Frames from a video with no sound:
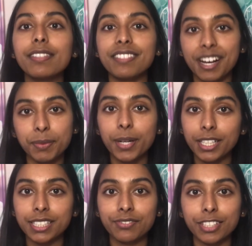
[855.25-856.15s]
that
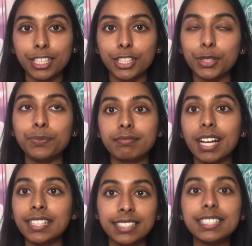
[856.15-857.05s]
works for you
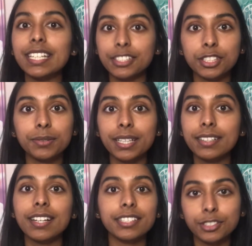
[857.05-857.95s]
and stick to
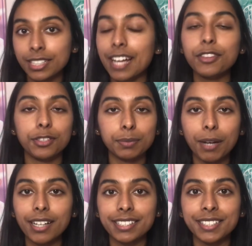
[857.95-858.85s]
it like get those
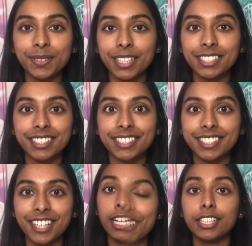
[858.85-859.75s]
practice questions
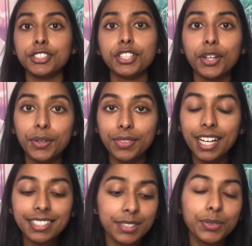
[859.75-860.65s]
done so
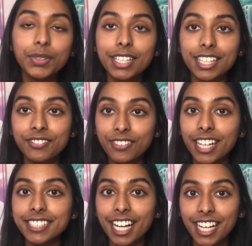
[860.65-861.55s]
that's all the
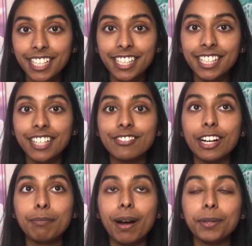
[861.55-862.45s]
advice i can give
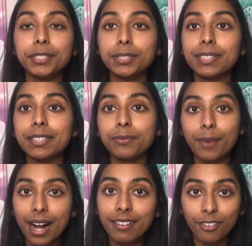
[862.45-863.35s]
about doing
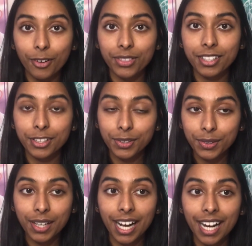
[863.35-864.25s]
well on the
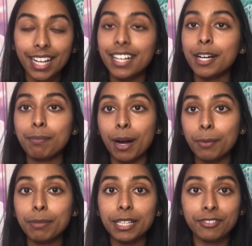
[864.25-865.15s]
ucat
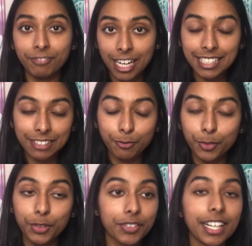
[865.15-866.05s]
about being ready
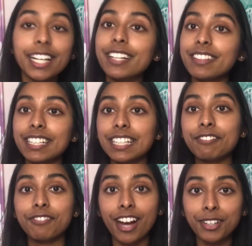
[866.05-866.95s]
for it the
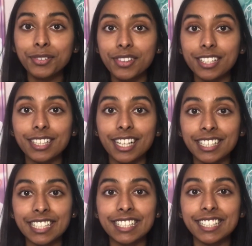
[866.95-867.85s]
final thing i
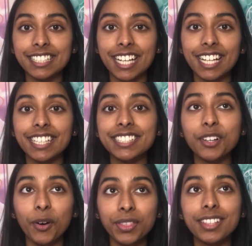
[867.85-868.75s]
need to say is
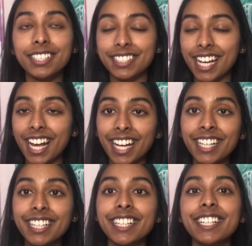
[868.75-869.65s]
on the
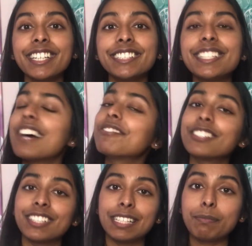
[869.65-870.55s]
day
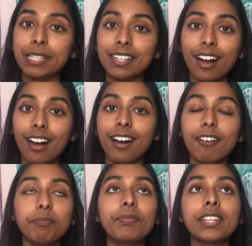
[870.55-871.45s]
definitely be
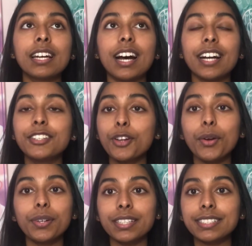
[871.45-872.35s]
calm I know
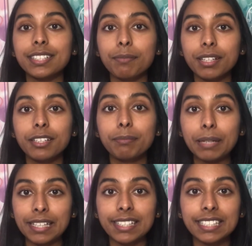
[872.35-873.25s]
it's something
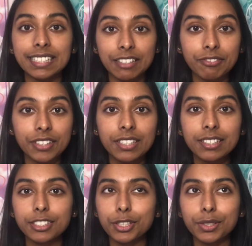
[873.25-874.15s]
completely
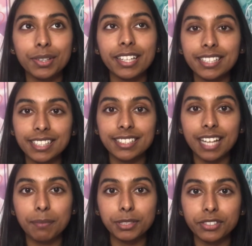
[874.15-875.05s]
different to any
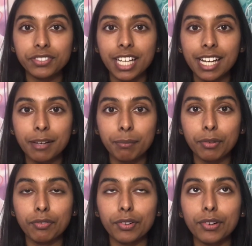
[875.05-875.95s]
exams you've taken
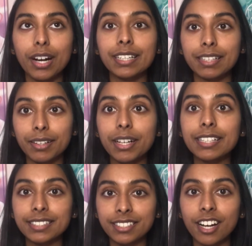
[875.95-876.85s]
before, and it
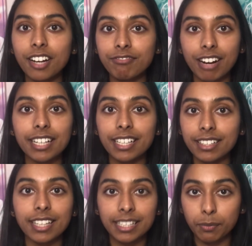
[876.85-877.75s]
is nerve wracking,
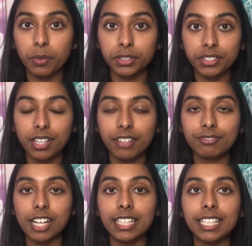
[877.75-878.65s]
like it was nerve
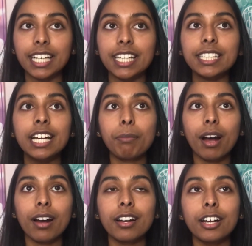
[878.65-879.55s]
wracking, but